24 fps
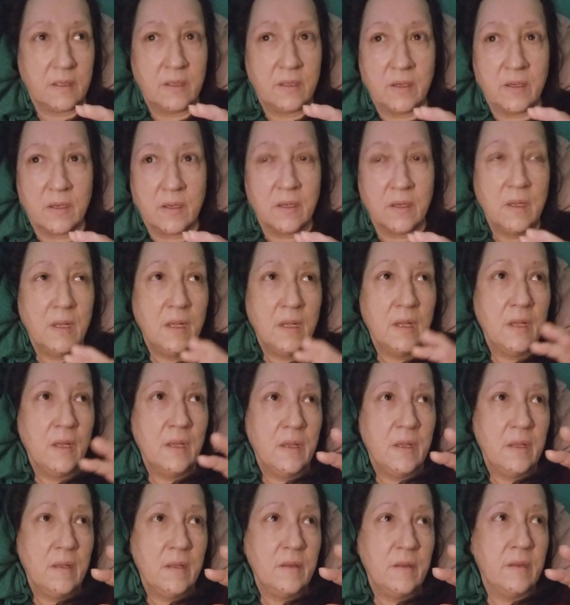You're
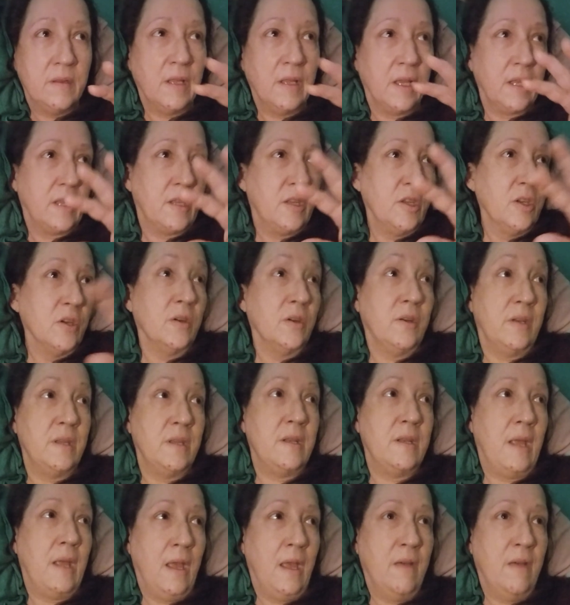like you're
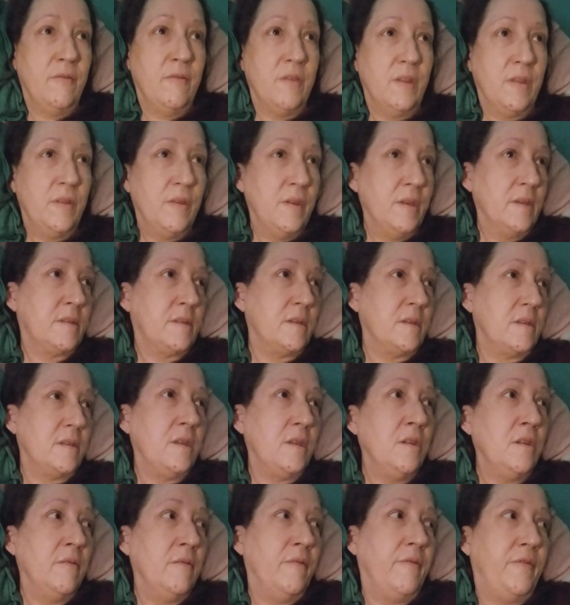in heaven. This is
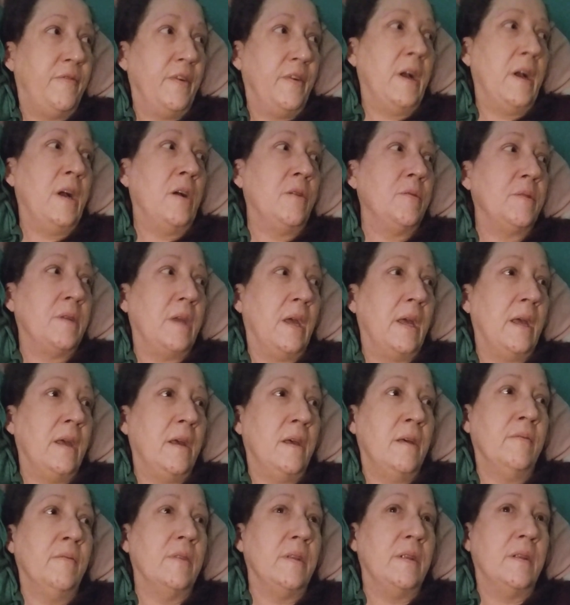you found a
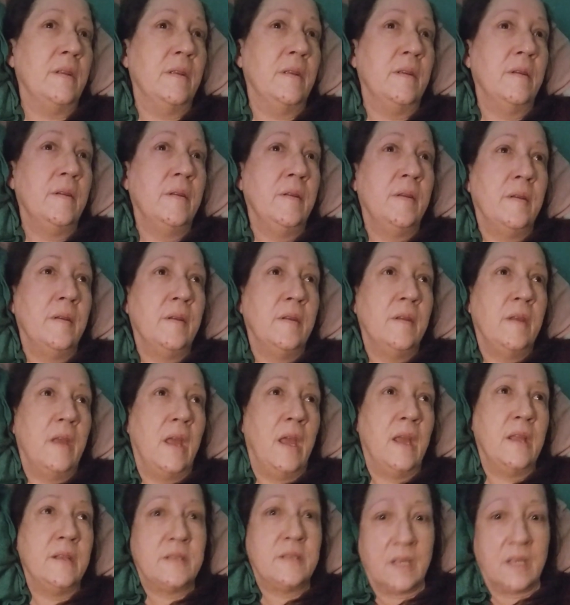heaven
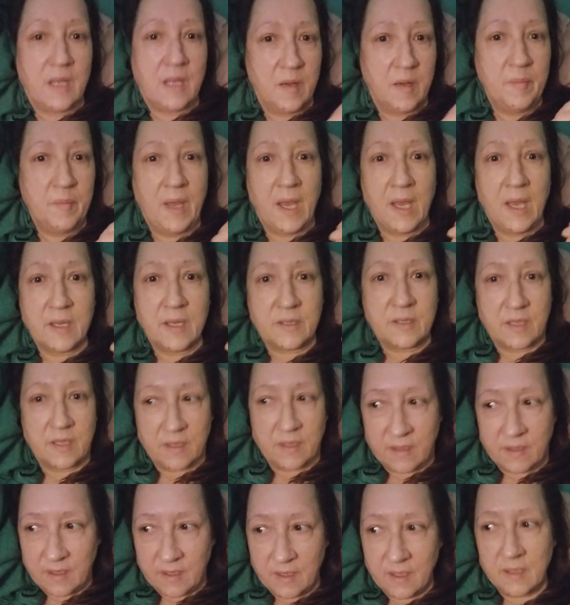and to come back
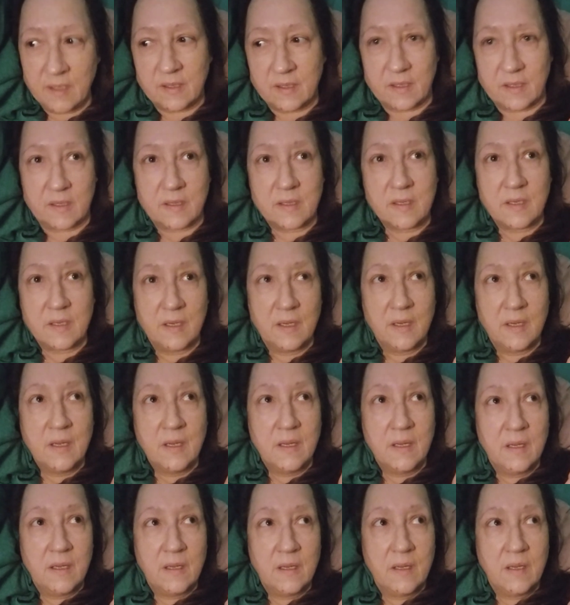to this
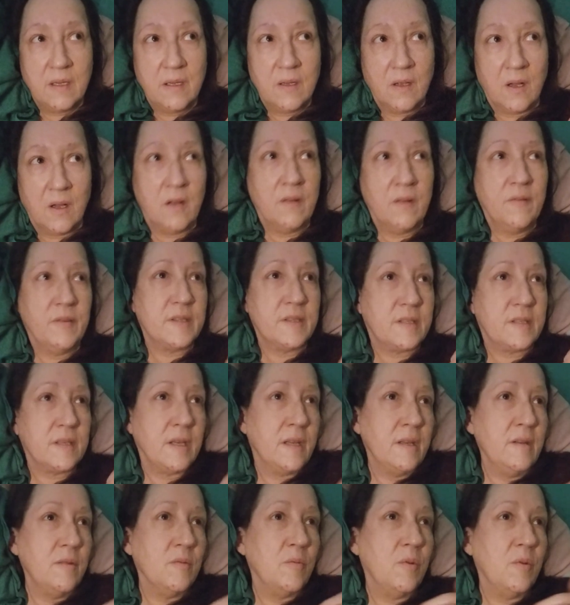all of a
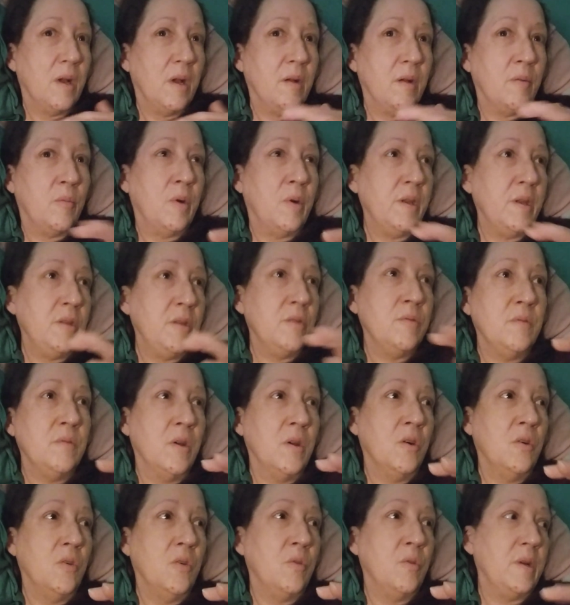sudden uh, what you
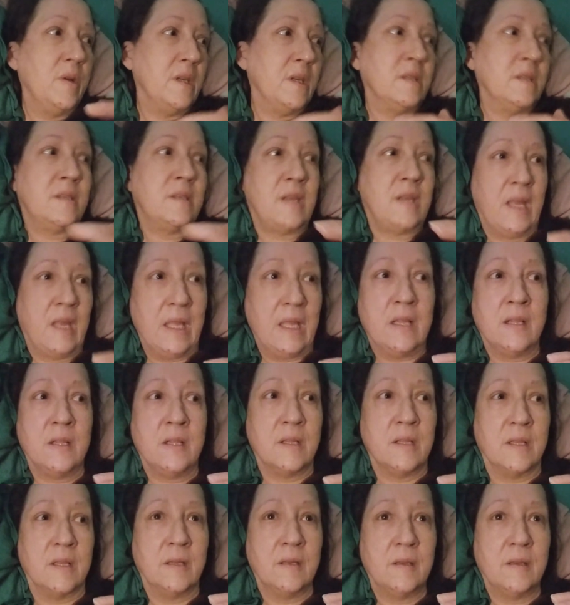know is hell.